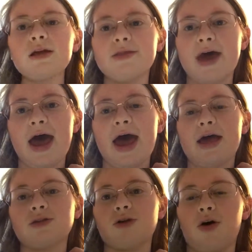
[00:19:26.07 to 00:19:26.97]
the
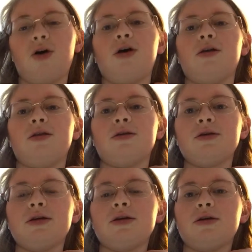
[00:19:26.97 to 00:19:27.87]
hat on
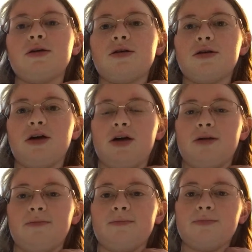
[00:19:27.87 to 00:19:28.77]

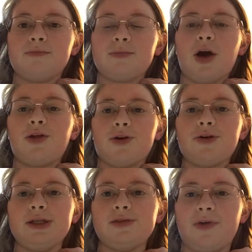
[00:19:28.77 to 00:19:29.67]
Katakuri's